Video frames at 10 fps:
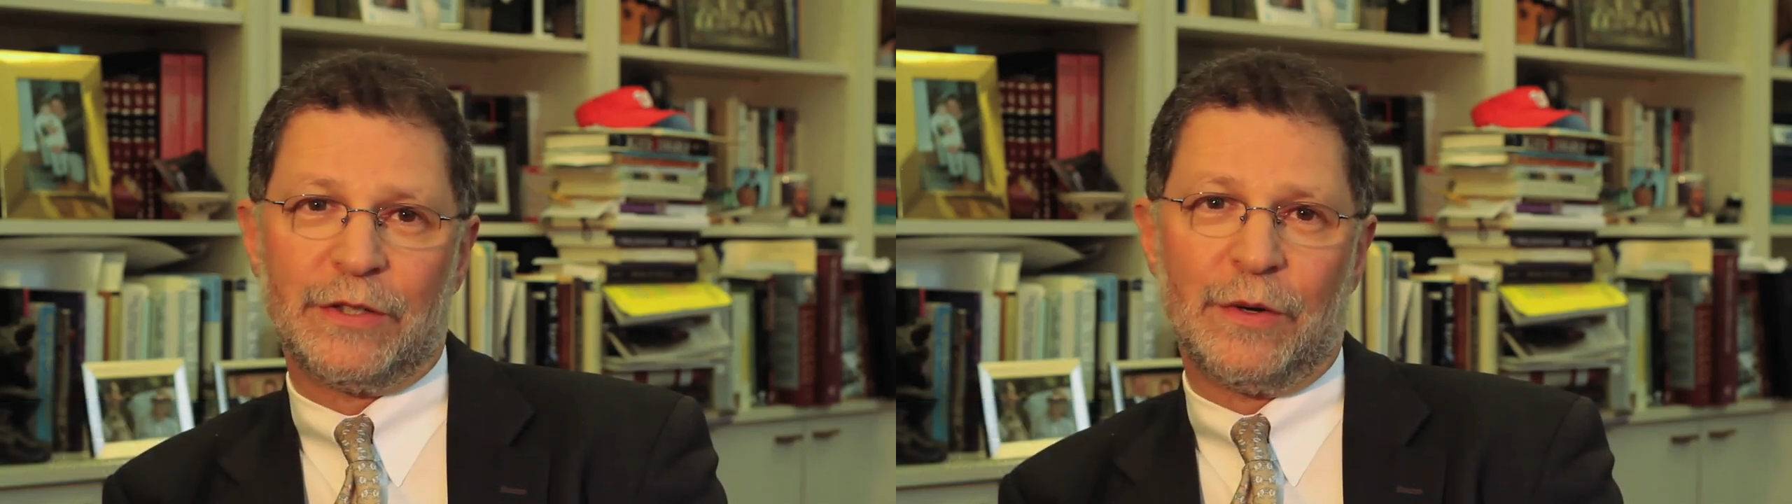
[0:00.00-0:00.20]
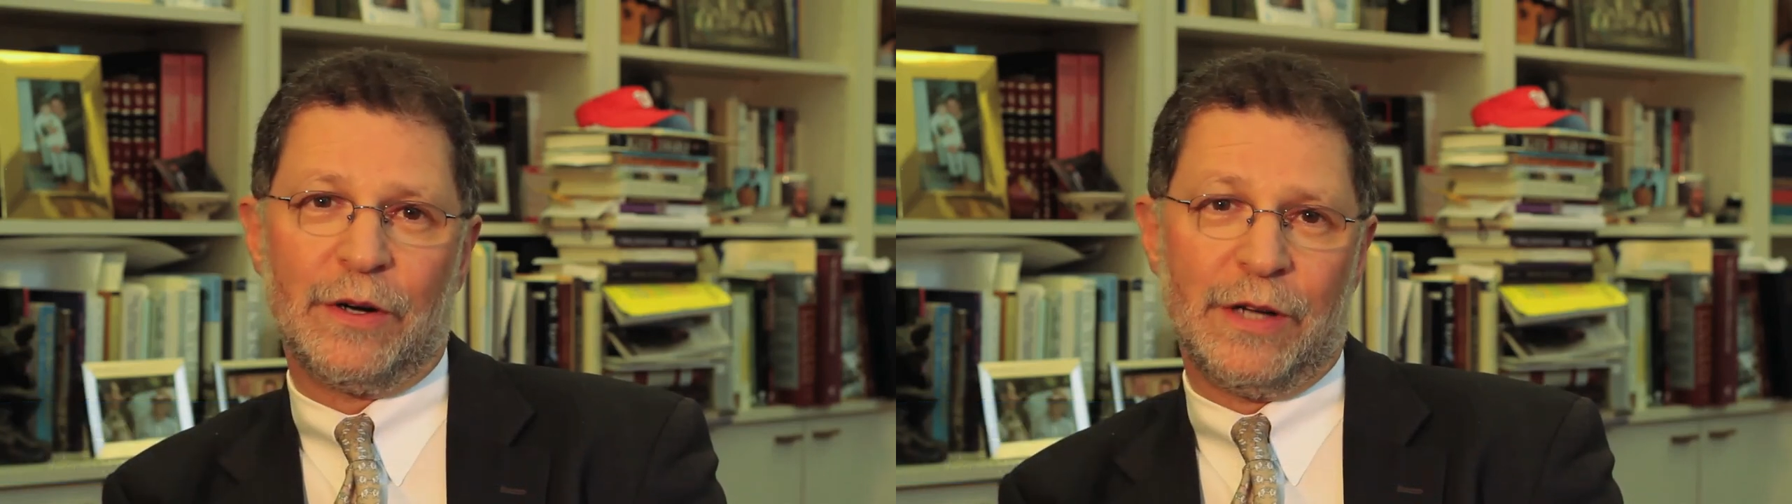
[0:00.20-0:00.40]

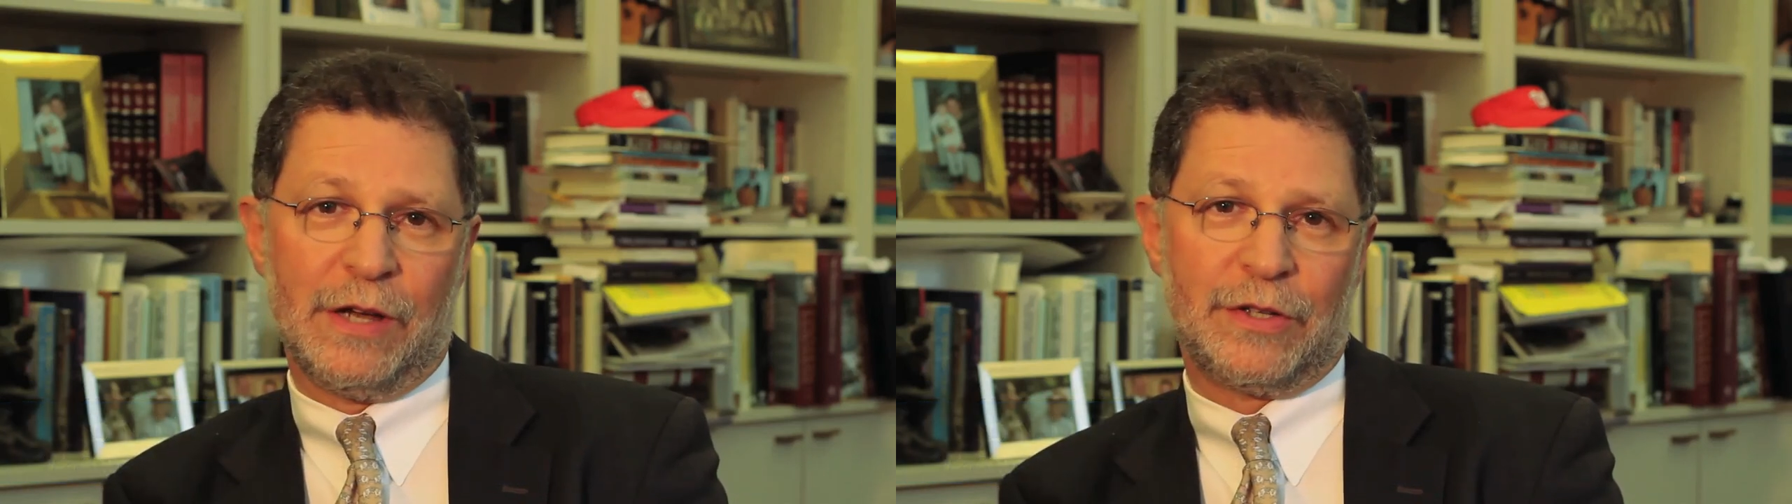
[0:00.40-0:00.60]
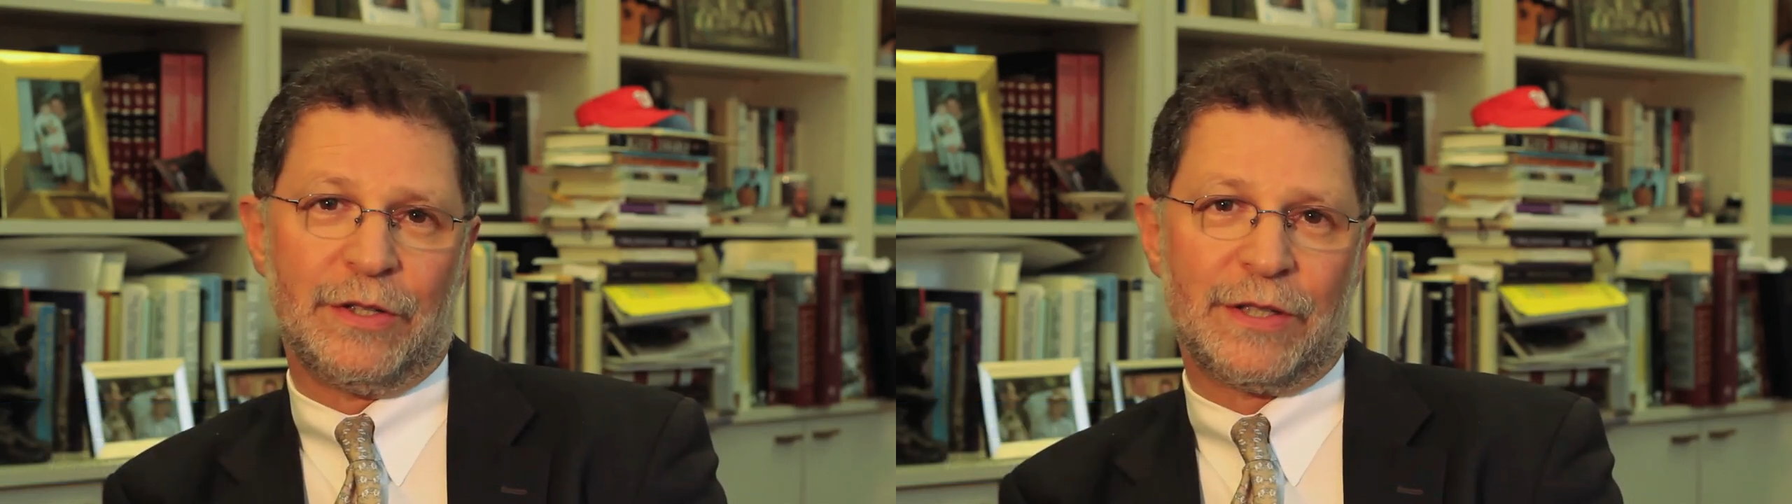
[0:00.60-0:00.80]
to our
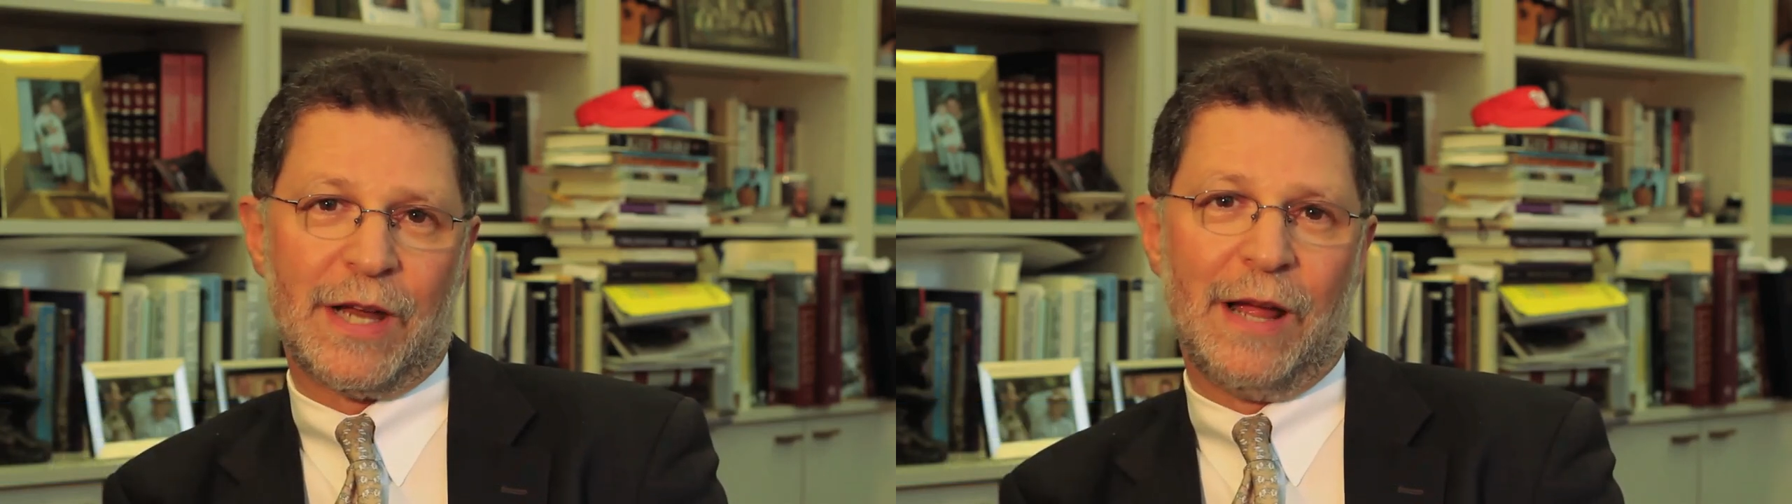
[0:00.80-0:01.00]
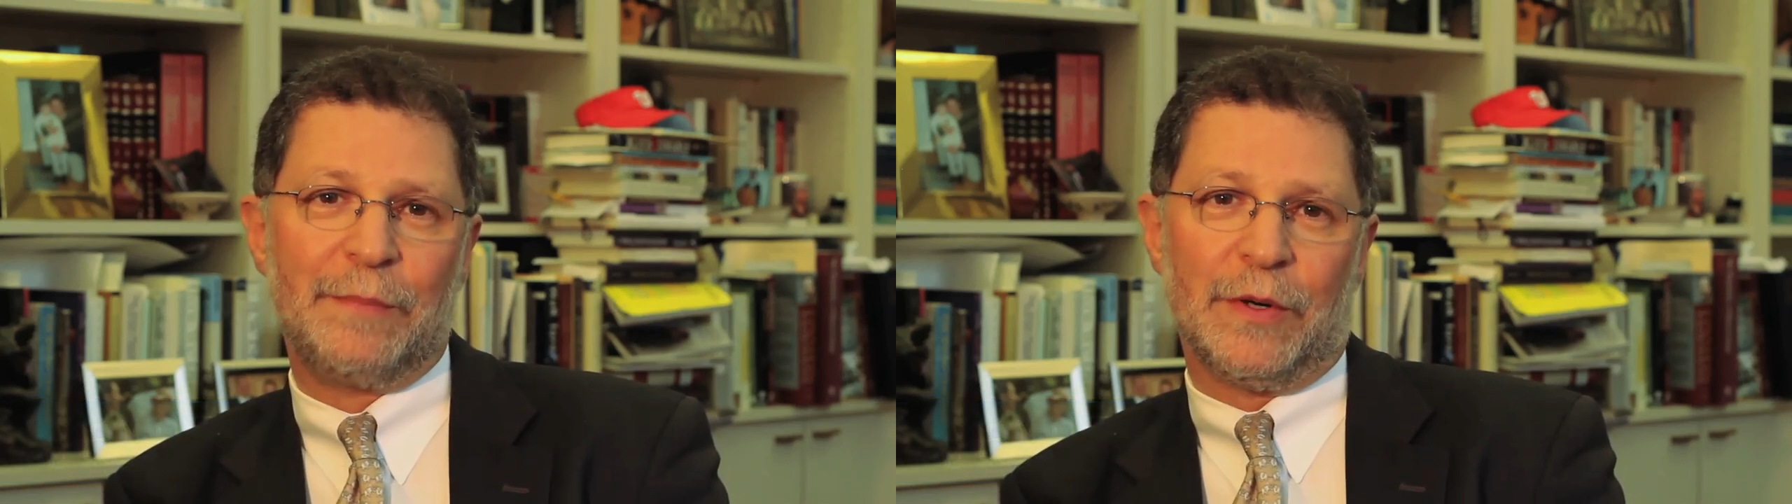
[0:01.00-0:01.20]
nation's
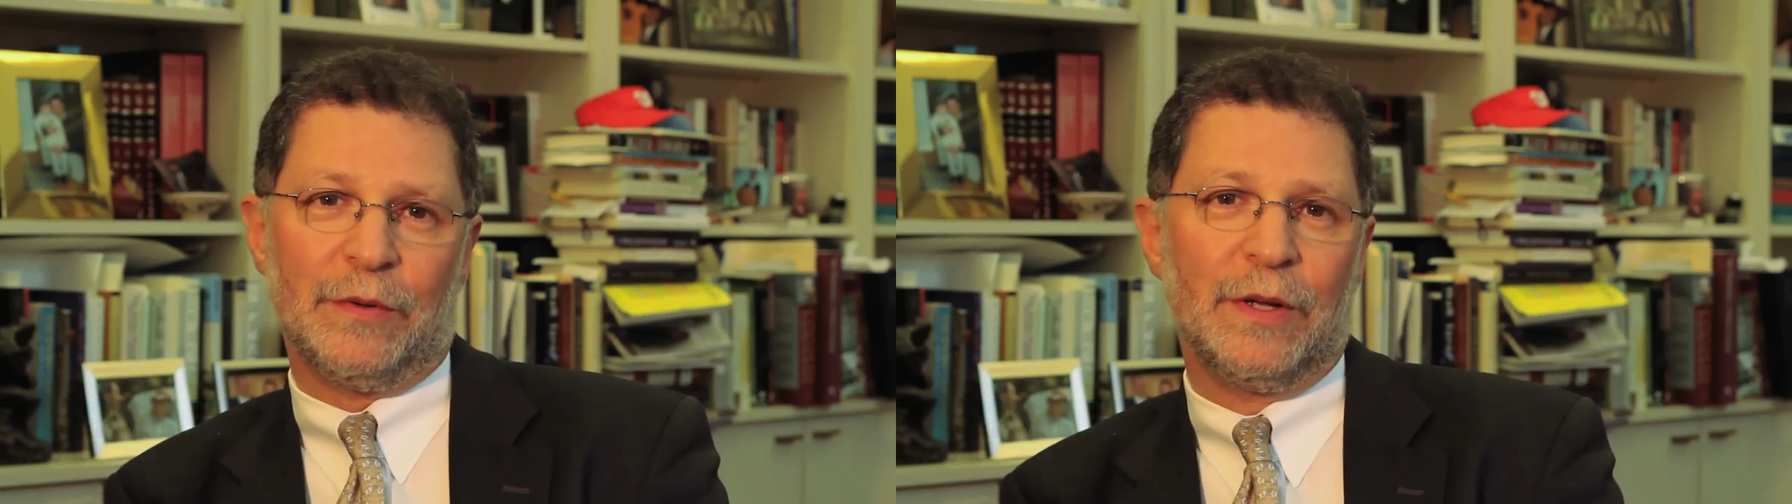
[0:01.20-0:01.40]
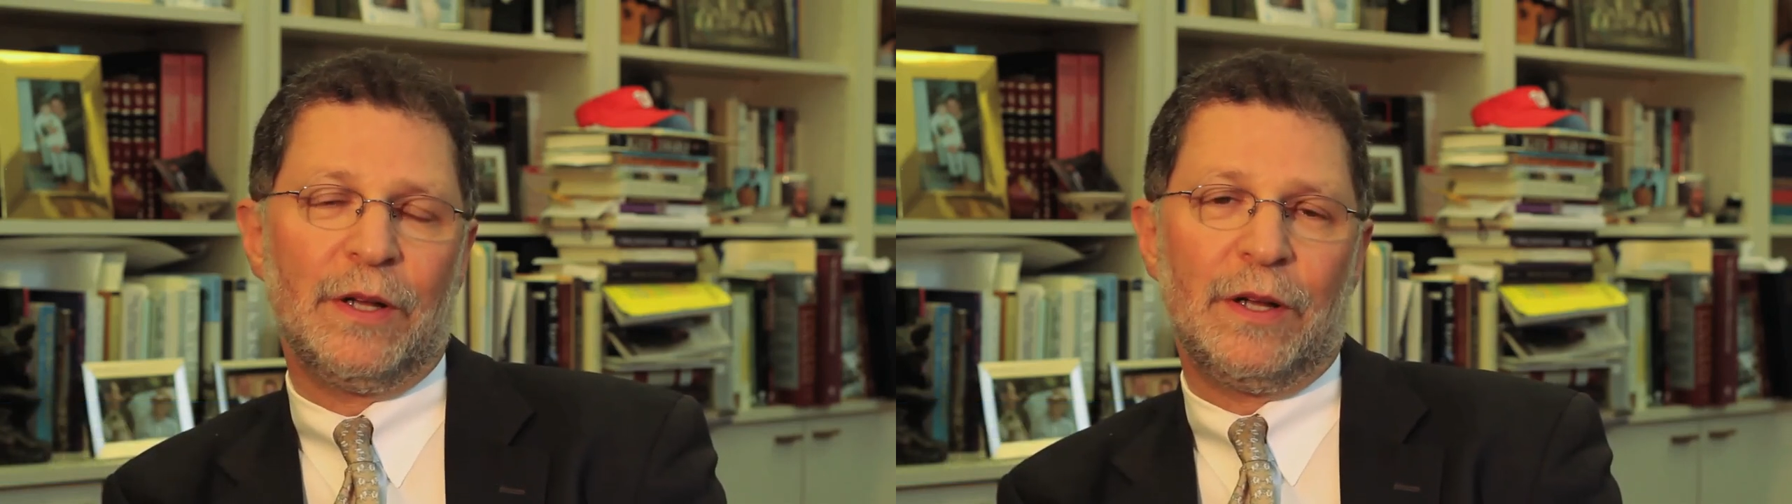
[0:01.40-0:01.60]
capital,